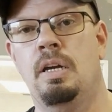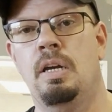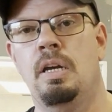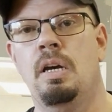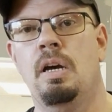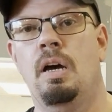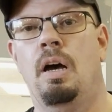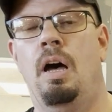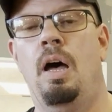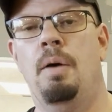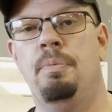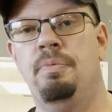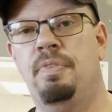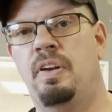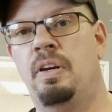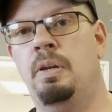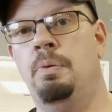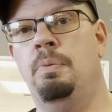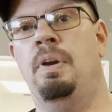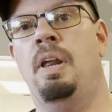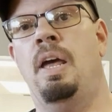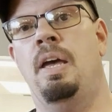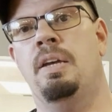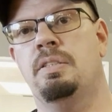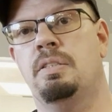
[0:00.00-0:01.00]
If anyone
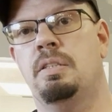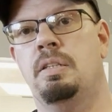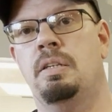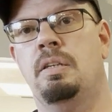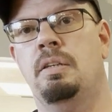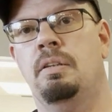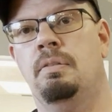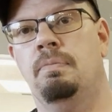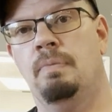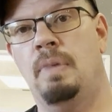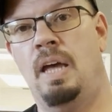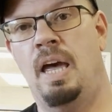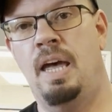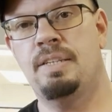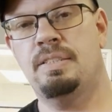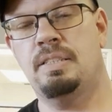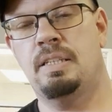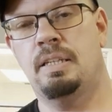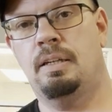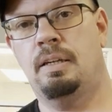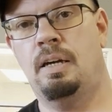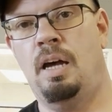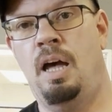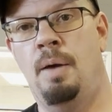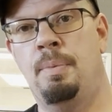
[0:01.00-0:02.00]
has any
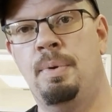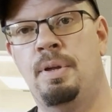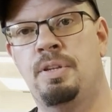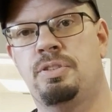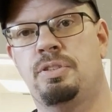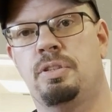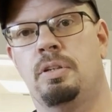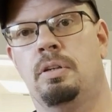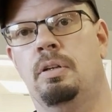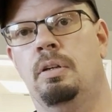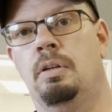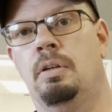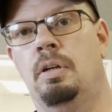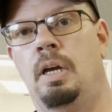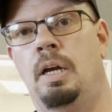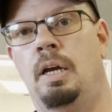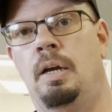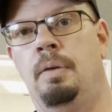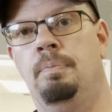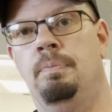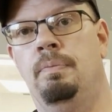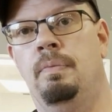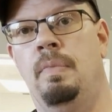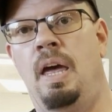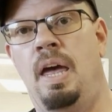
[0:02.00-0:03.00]
comments or
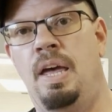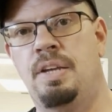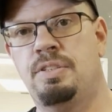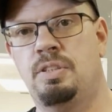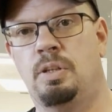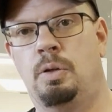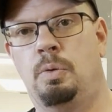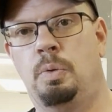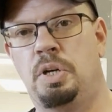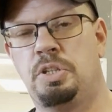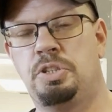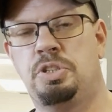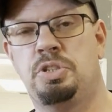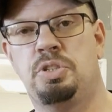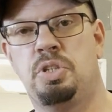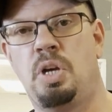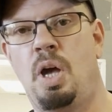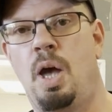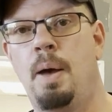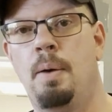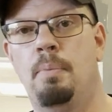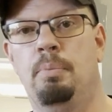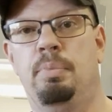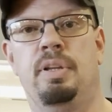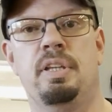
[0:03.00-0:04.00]
has any questions,
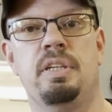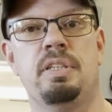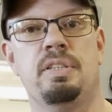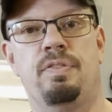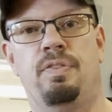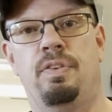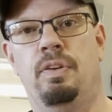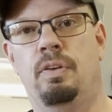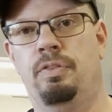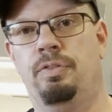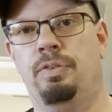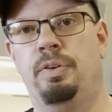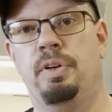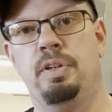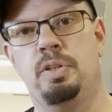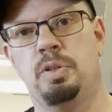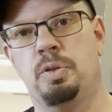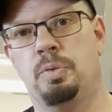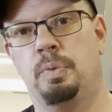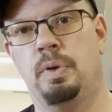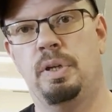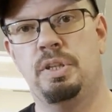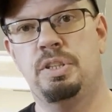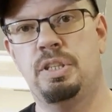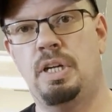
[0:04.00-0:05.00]
please feel free to
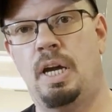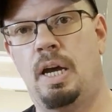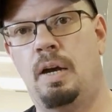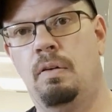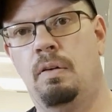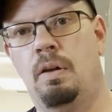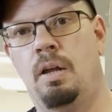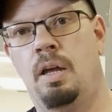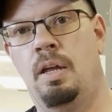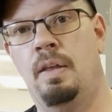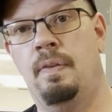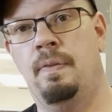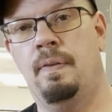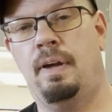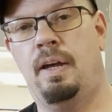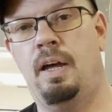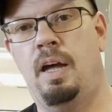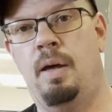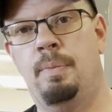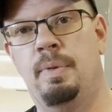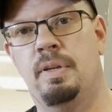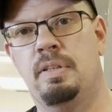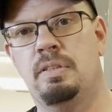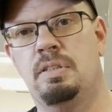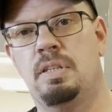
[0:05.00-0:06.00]
reach out in the comment
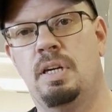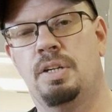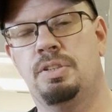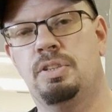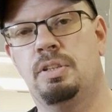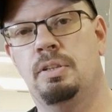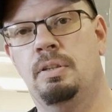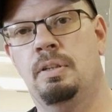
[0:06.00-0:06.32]
section.